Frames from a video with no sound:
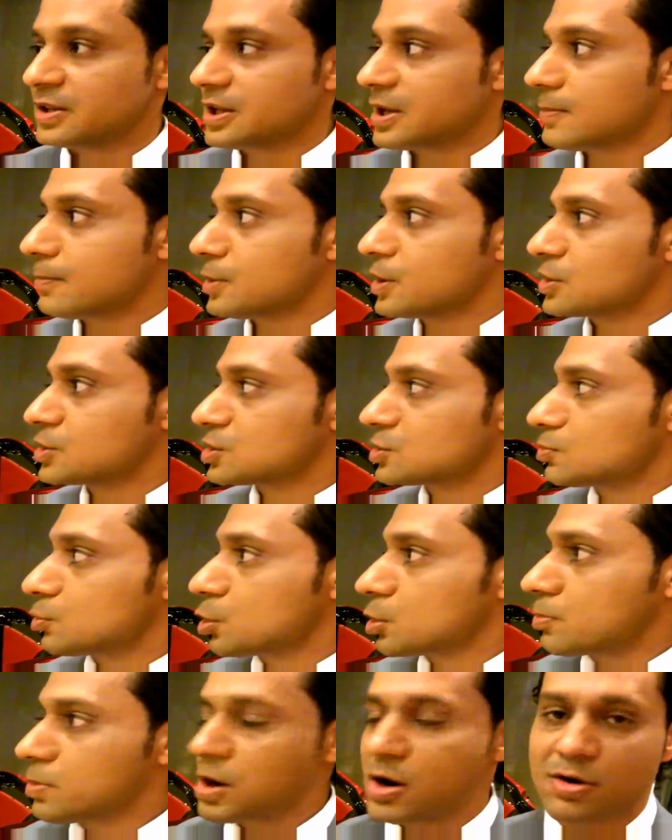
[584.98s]
and that much
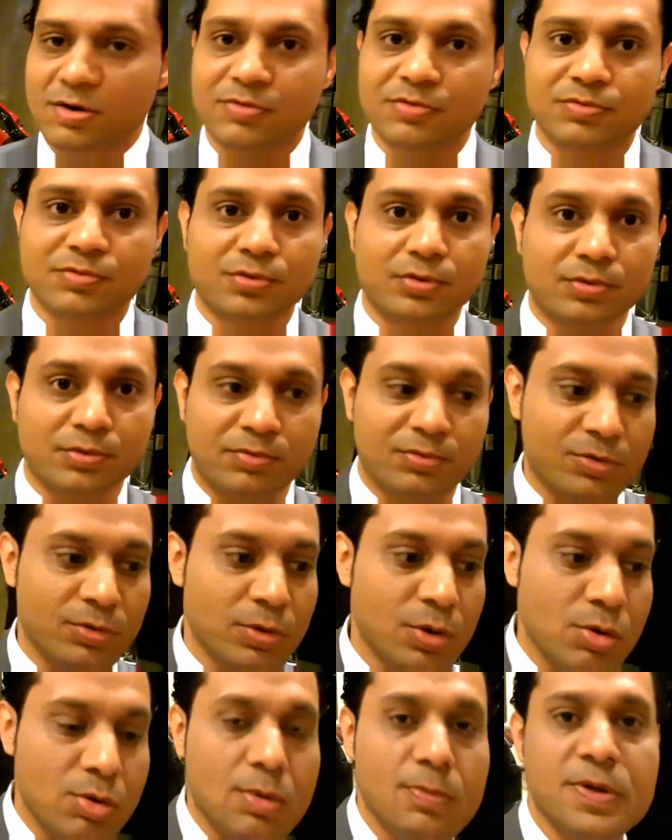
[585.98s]
more powerful
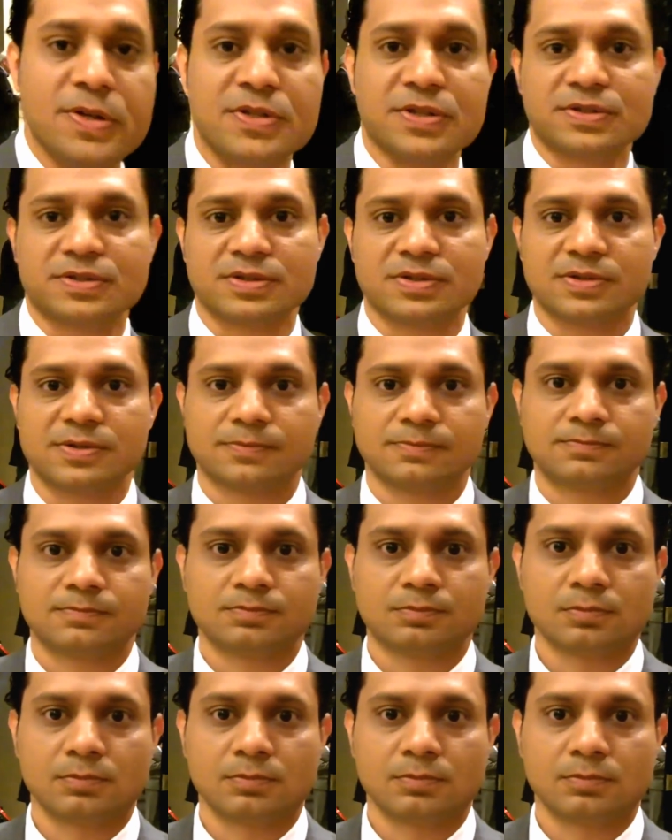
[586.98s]
for local businesses.